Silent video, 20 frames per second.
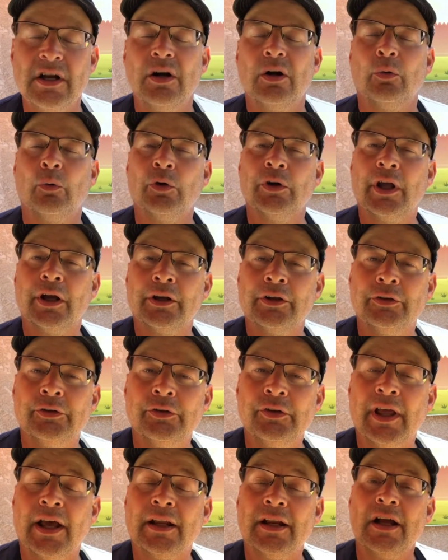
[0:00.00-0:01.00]
We're not going to do
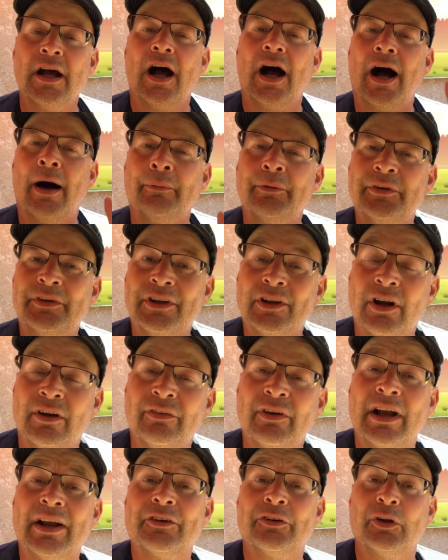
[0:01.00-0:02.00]
that. I'm going to take it off
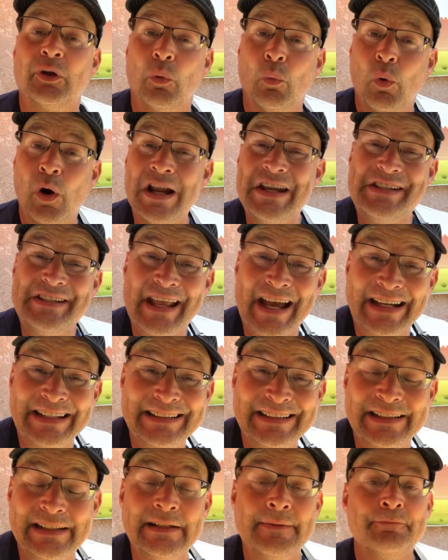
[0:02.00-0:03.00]
actually at
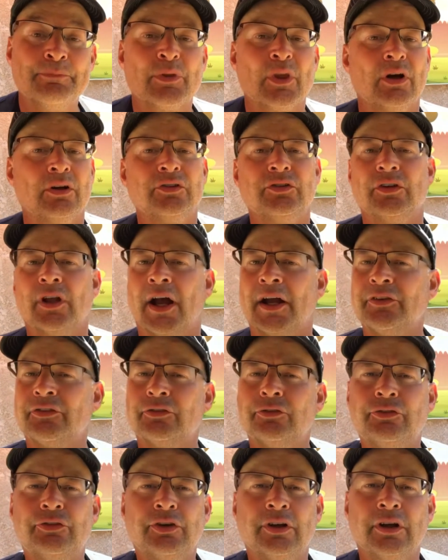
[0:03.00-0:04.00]
190. Nice
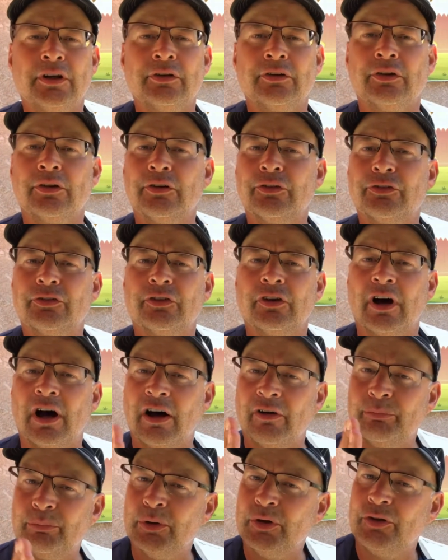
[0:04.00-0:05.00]
and tender,
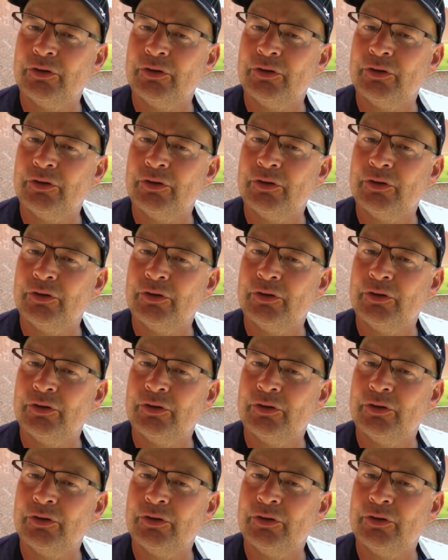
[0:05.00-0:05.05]
soft, but